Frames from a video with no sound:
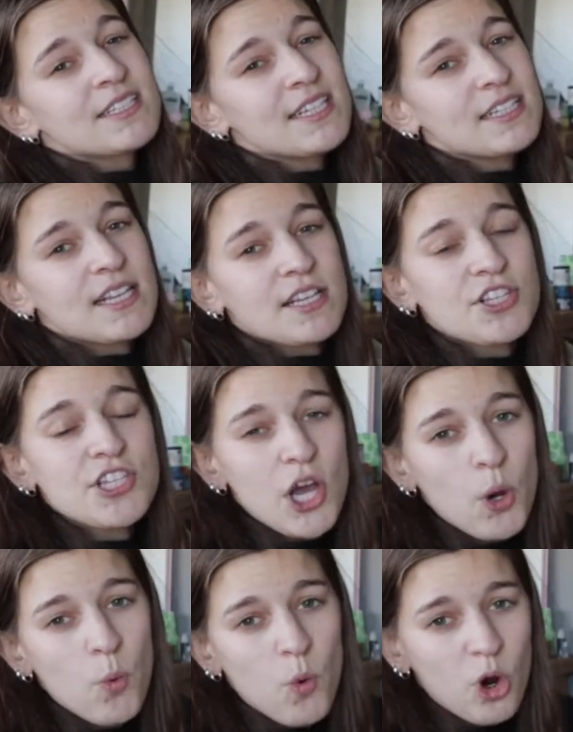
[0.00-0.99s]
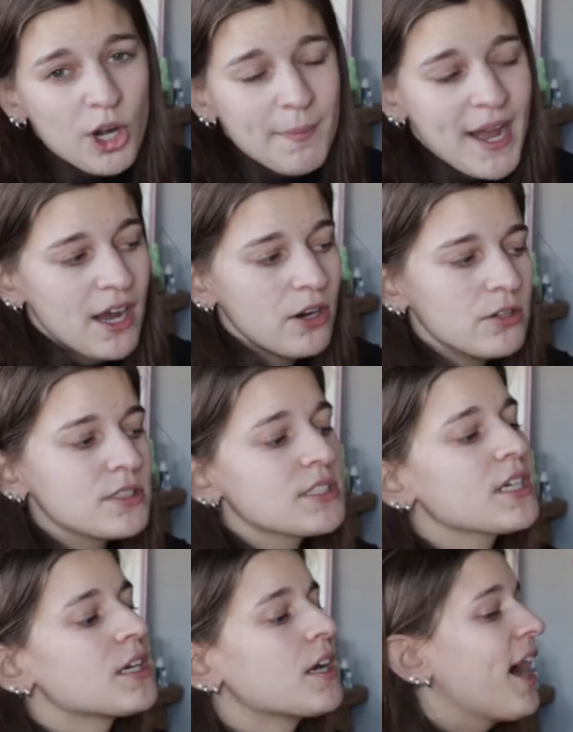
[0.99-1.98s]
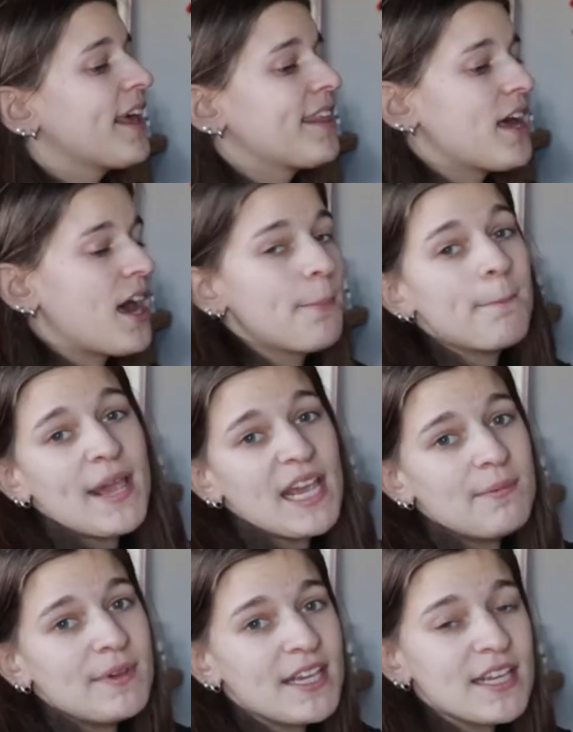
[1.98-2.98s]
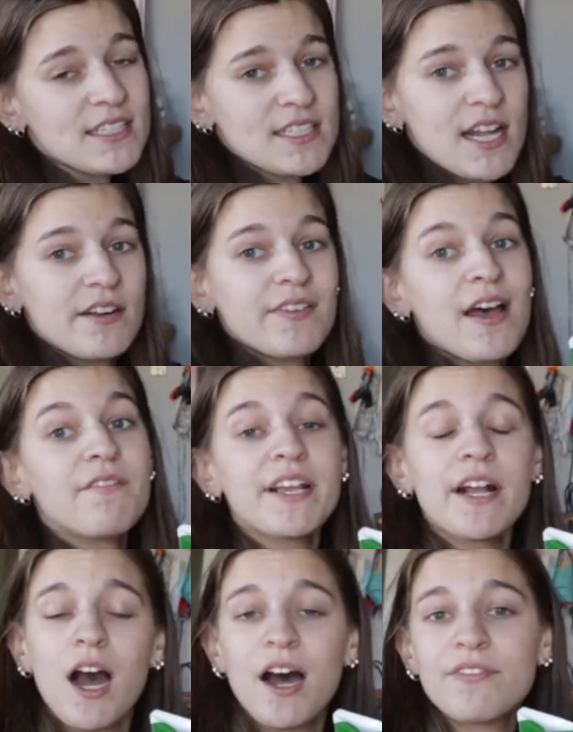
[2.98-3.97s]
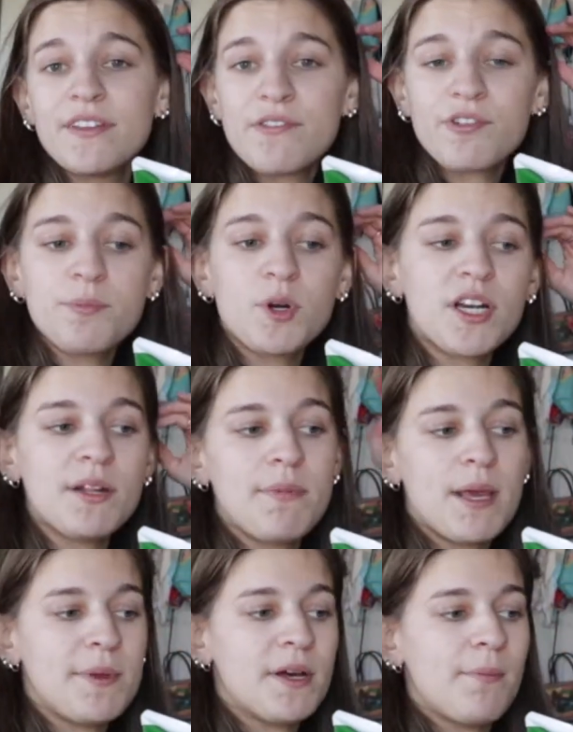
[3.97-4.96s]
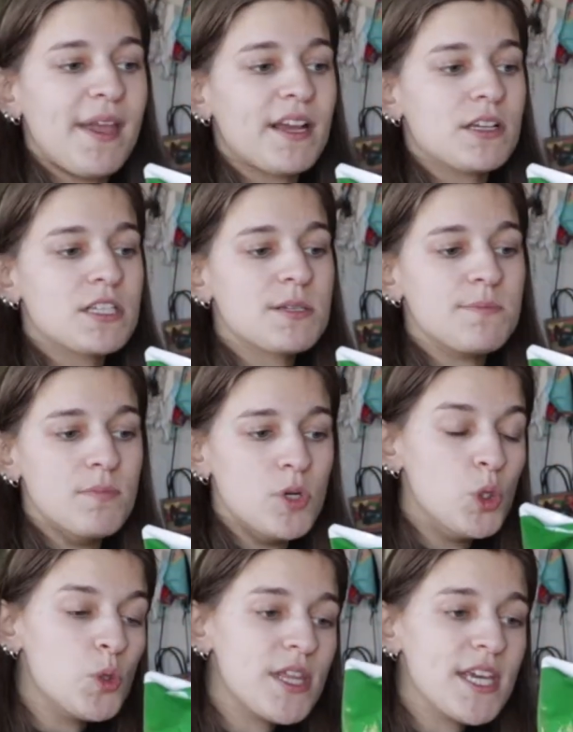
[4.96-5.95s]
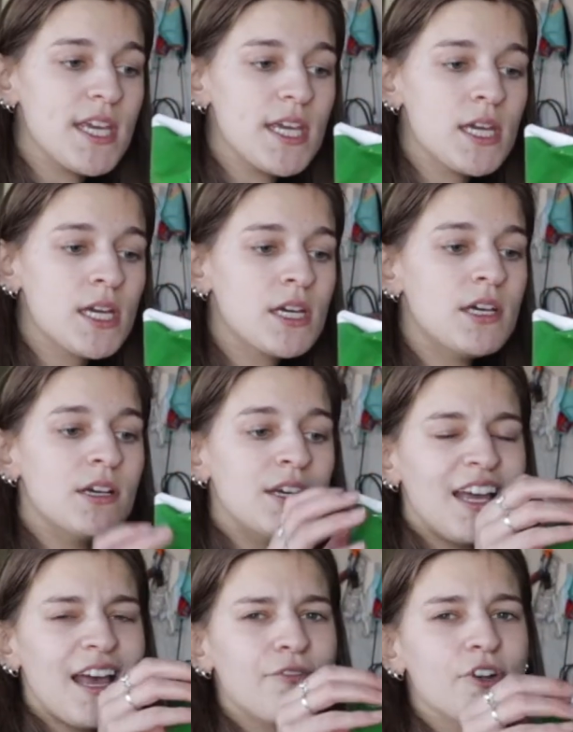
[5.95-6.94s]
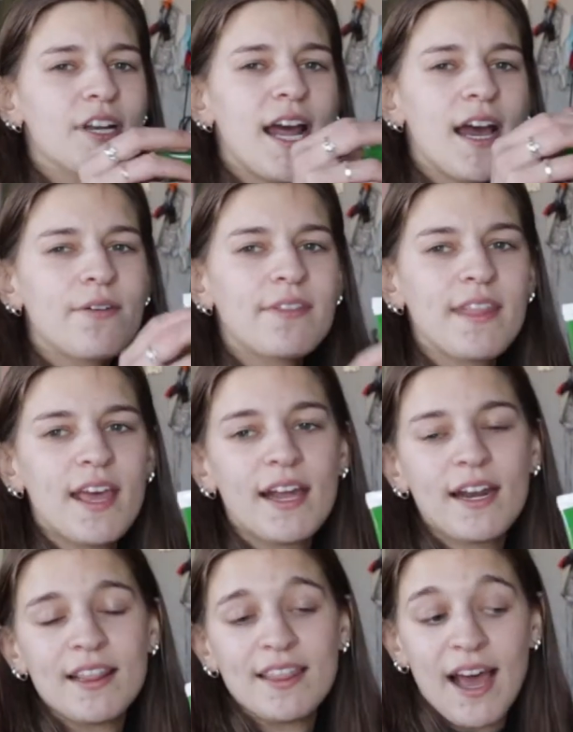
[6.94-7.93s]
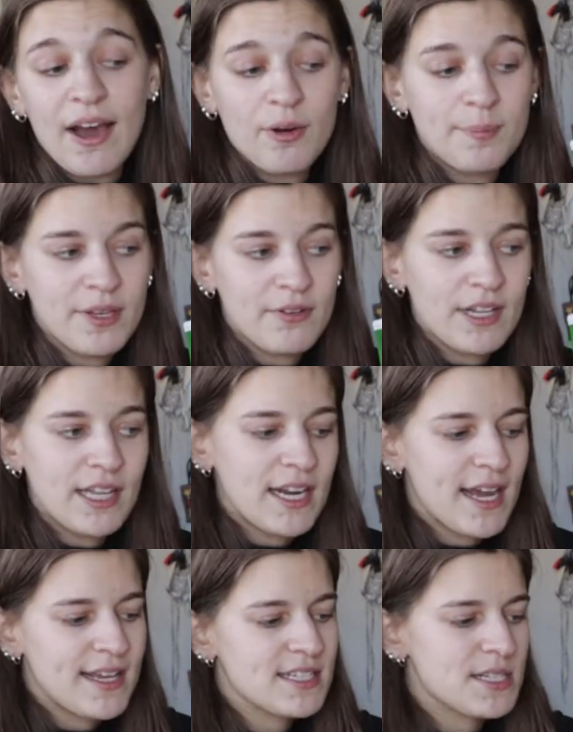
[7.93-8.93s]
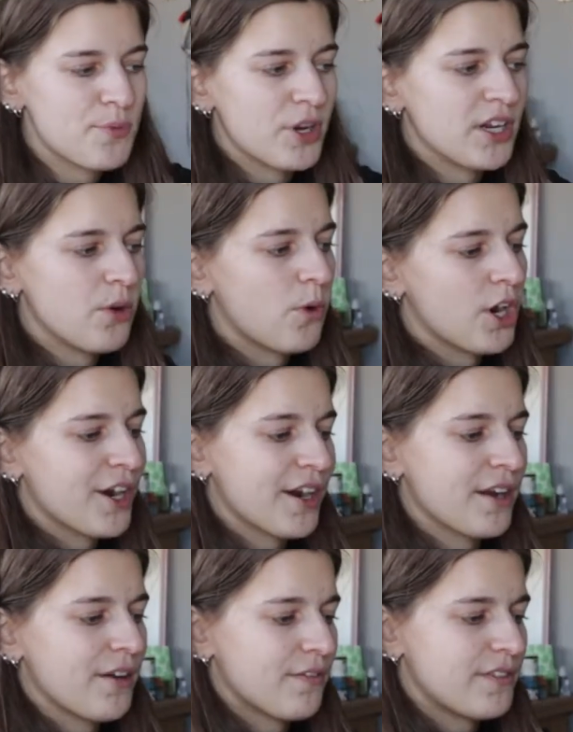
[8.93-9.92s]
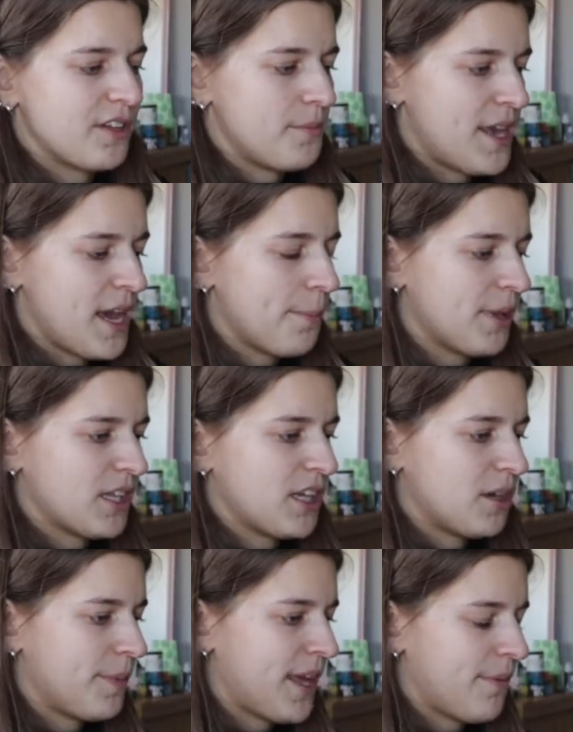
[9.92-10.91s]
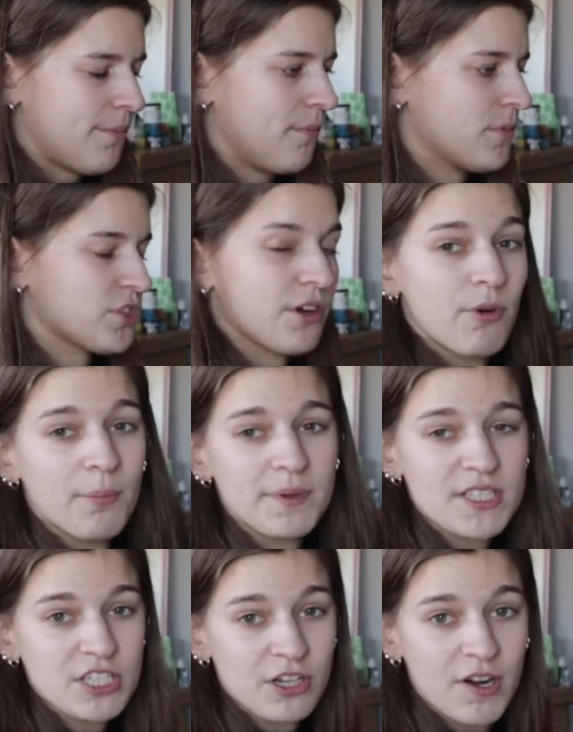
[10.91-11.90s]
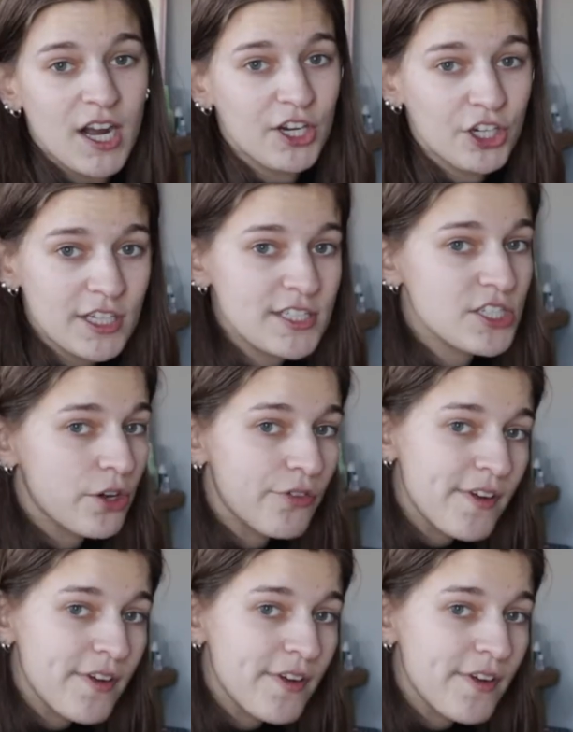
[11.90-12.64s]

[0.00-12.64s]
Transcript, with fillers: Since it's so warm out, I thought maybe instead of having coffee every morning, maybe I'll make a smoothie every now and then, and that would be really nice to bring to work, fill me up a little bit, so I won't be so hungry so